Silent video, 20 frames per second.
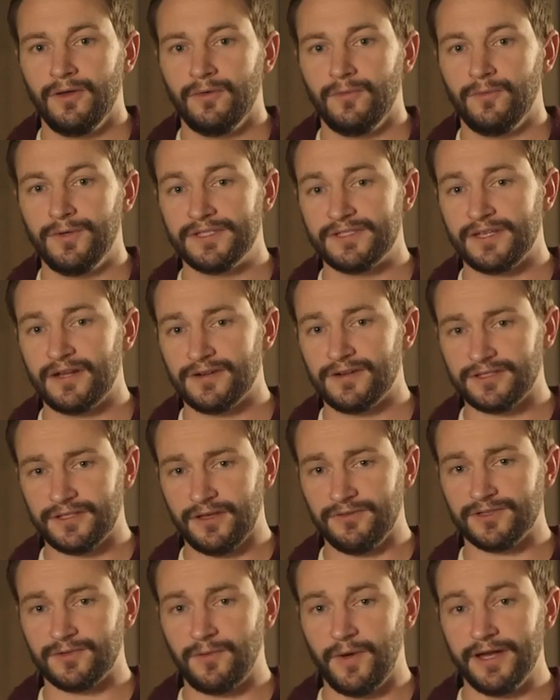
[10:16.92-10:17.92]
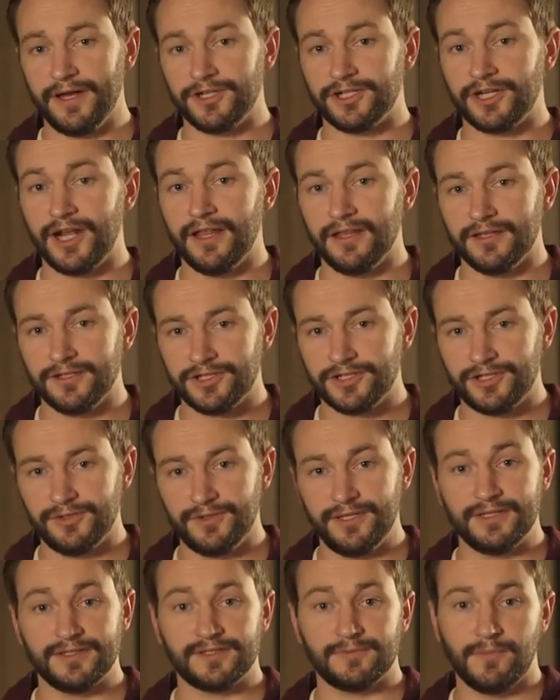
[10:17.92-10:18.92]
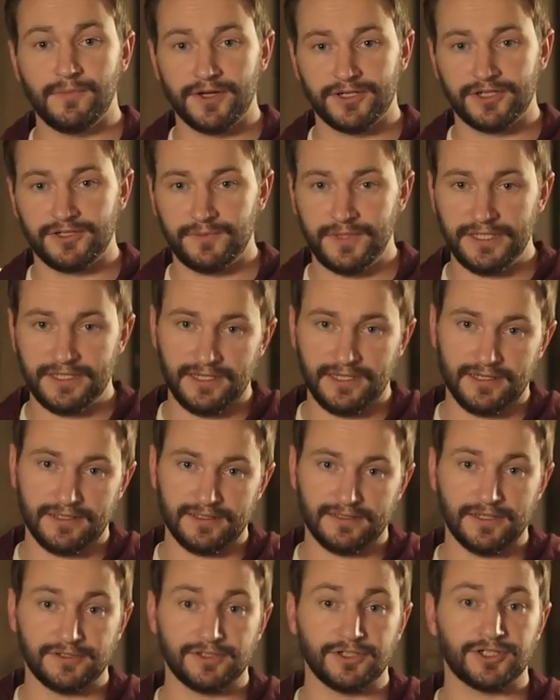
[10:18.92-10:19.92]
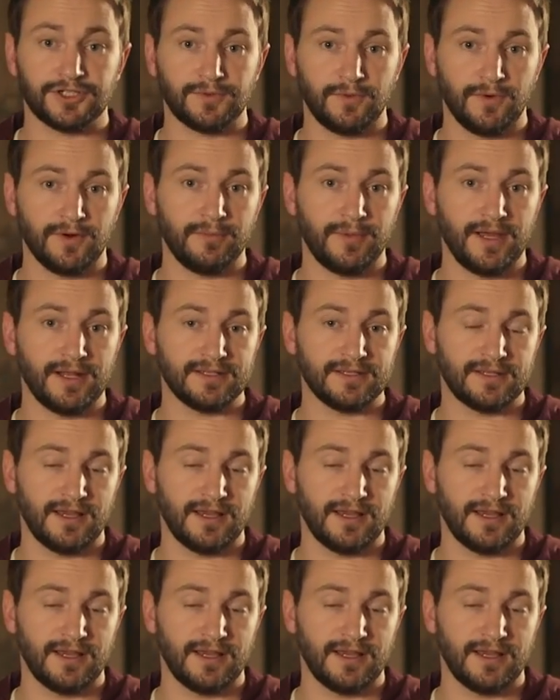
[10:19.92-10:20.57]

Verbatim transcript: We set ourselves quite a challenge shooting as much as we did in such a short amount of